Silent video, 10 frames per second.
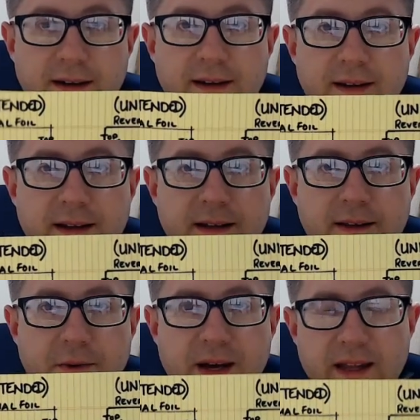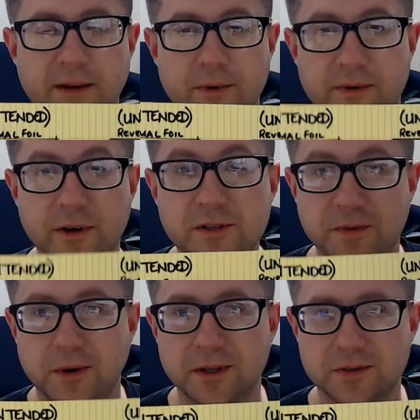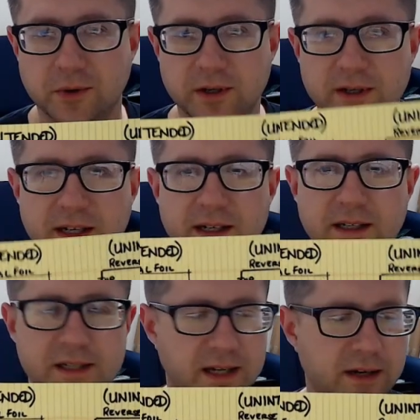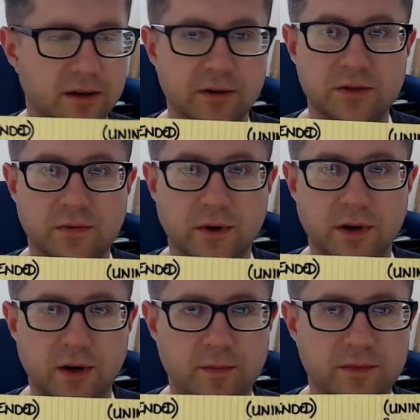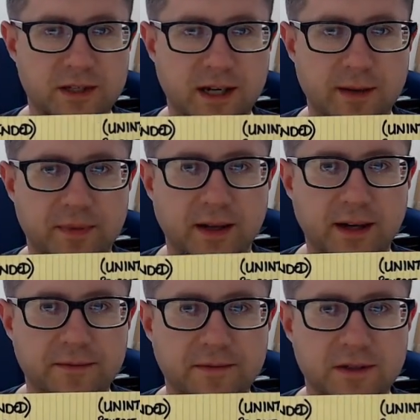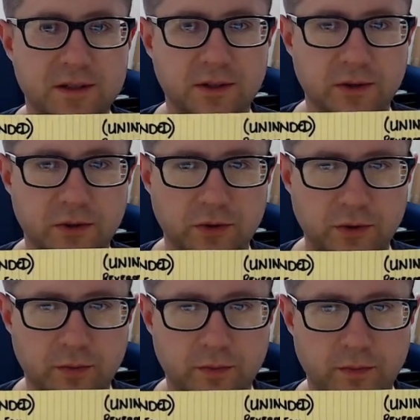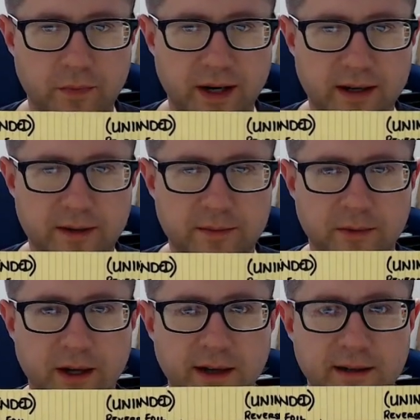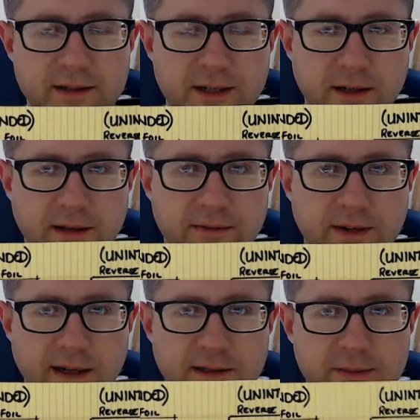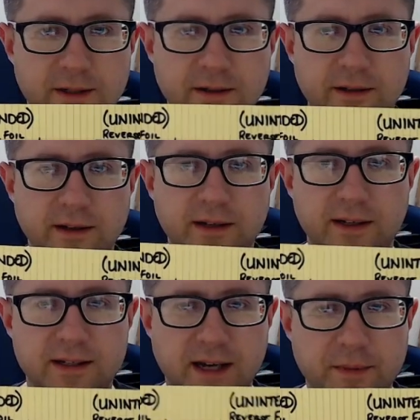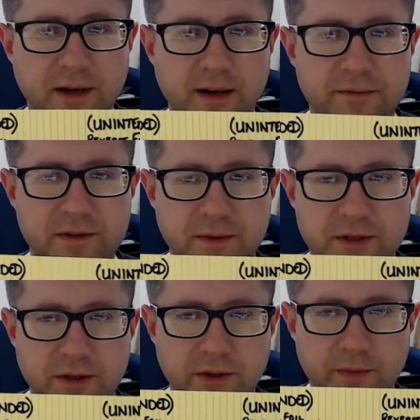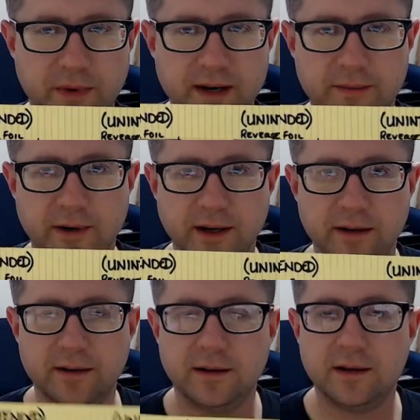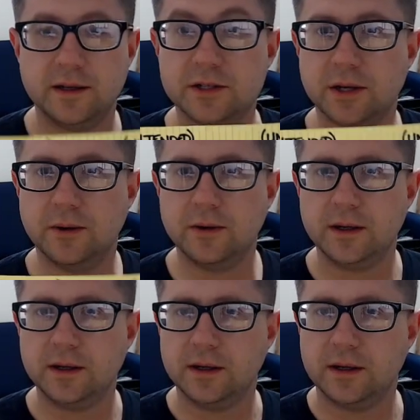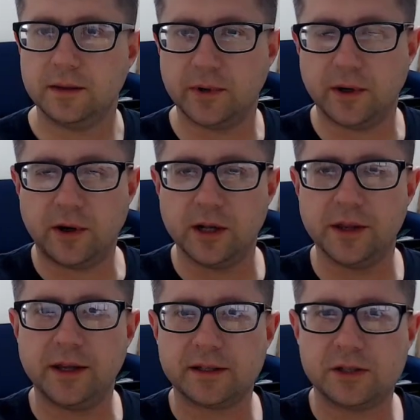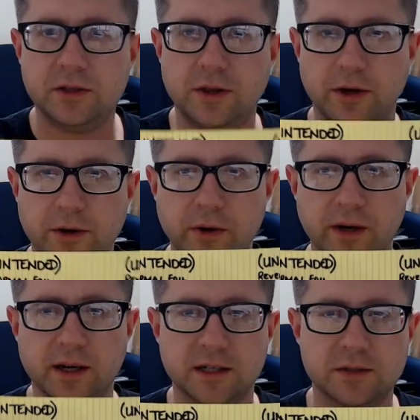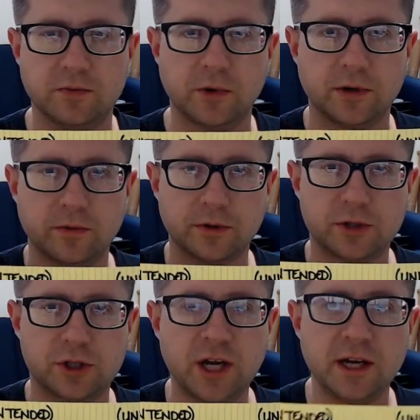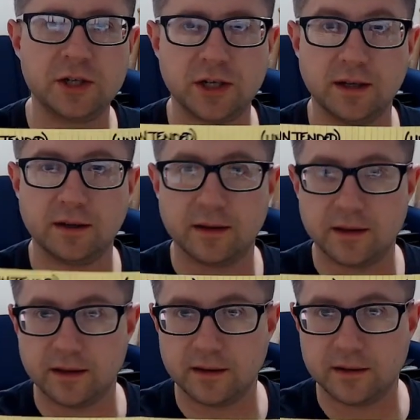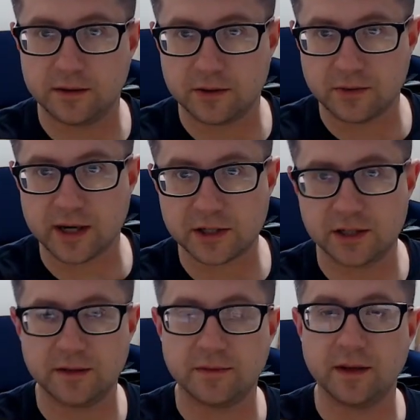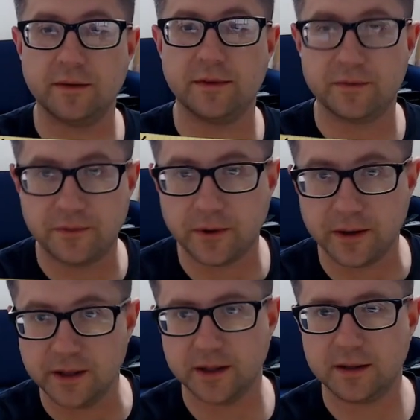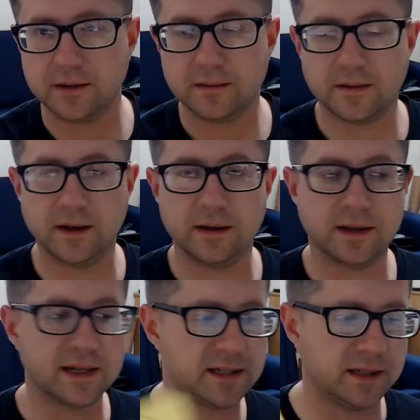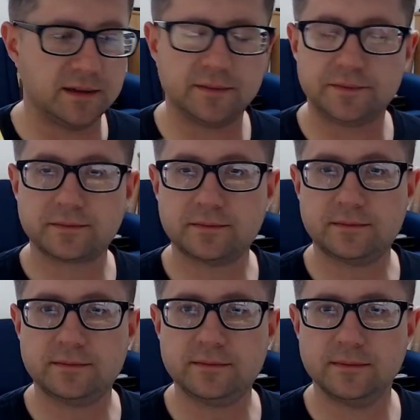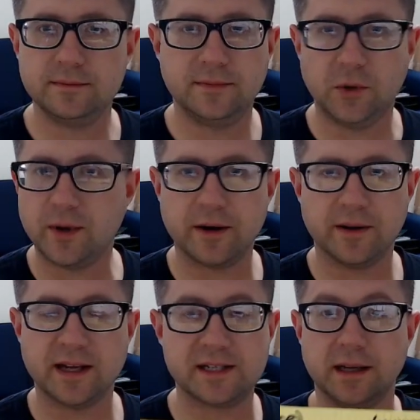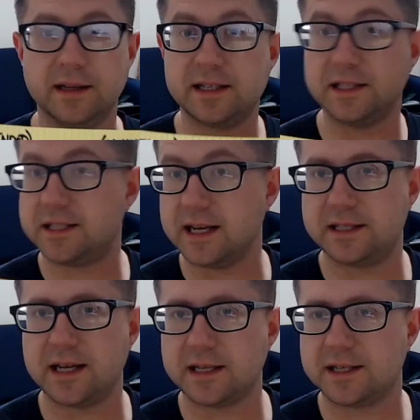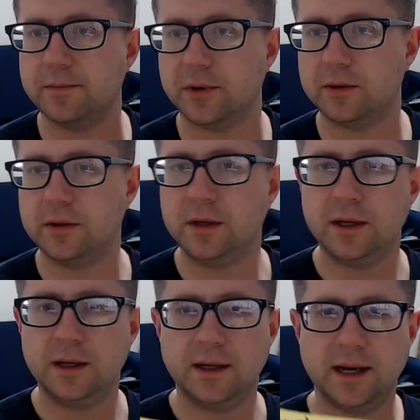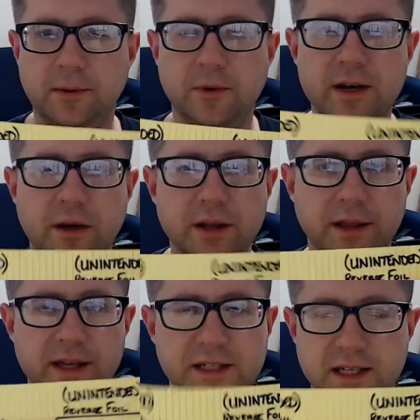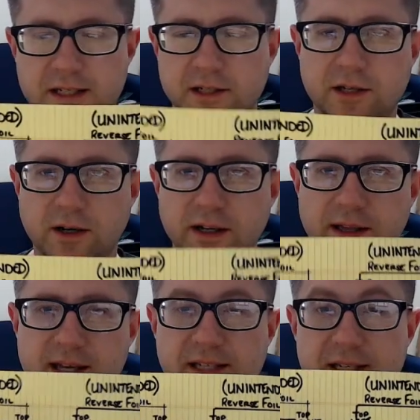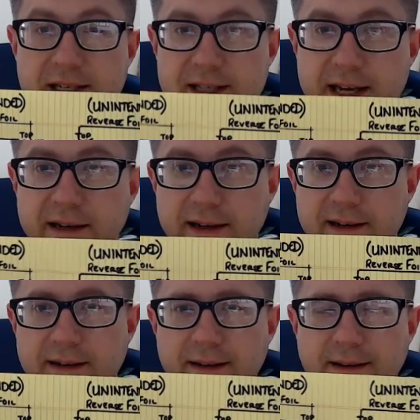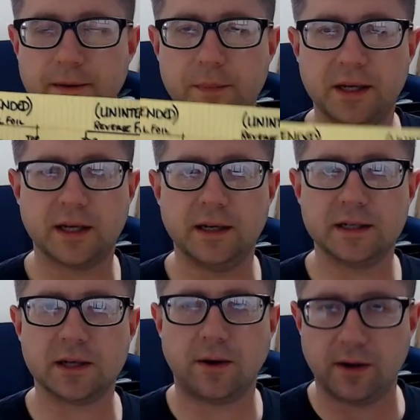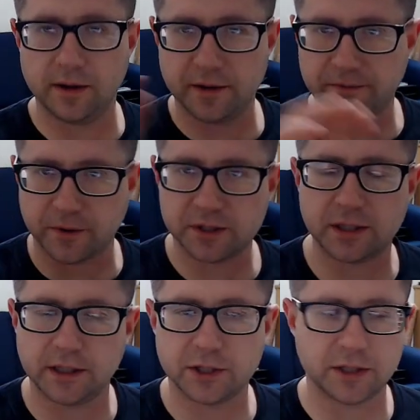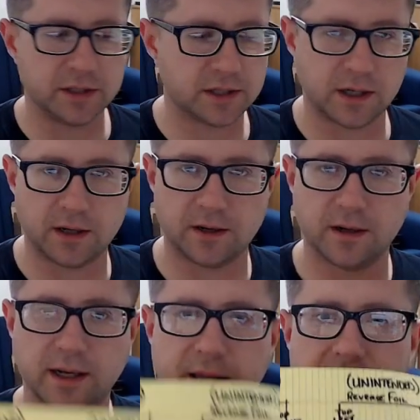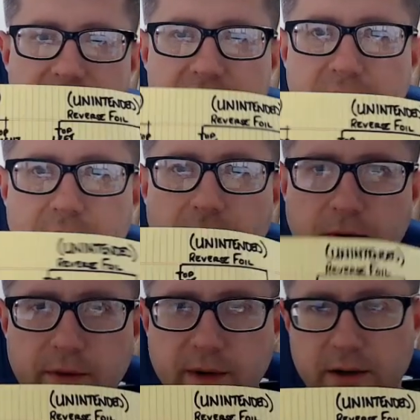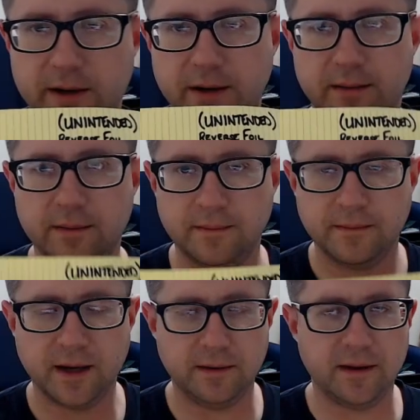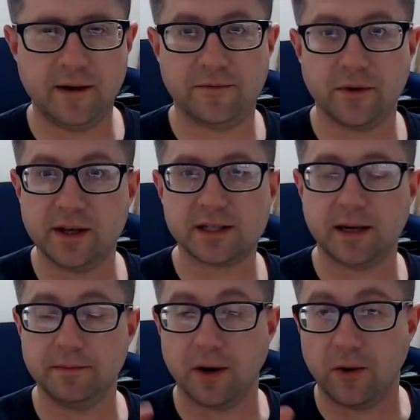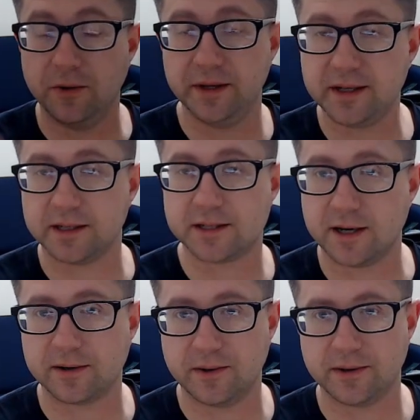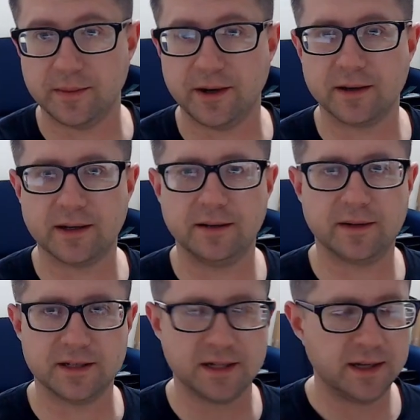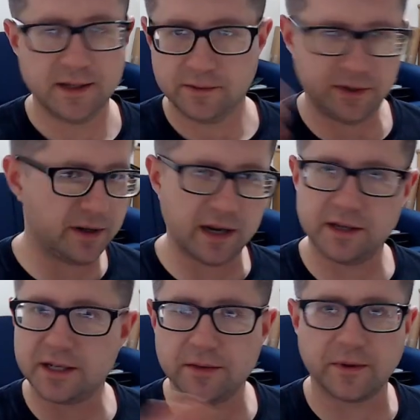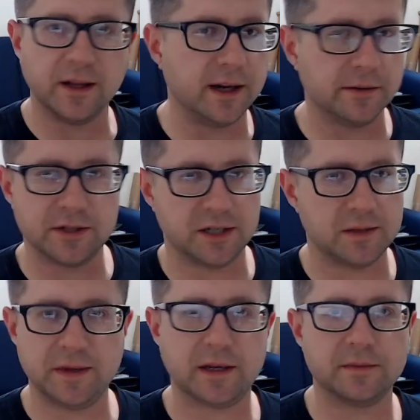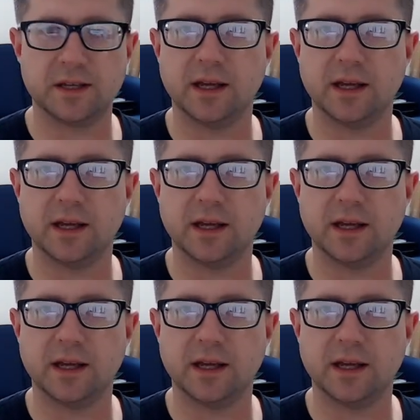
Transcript: the way that reverse foils work is it goes from top left to bottom right. Sorry, funhouse mirror. Top left to bottom right. So what all they're doing is we're changing the direction of the foiling, right? That's it. That's it. It's that simple. And we know that this is intended because all of the first editions are like this in North American. And for this, I'm only going to talk North American because when you get into different languages, it becomes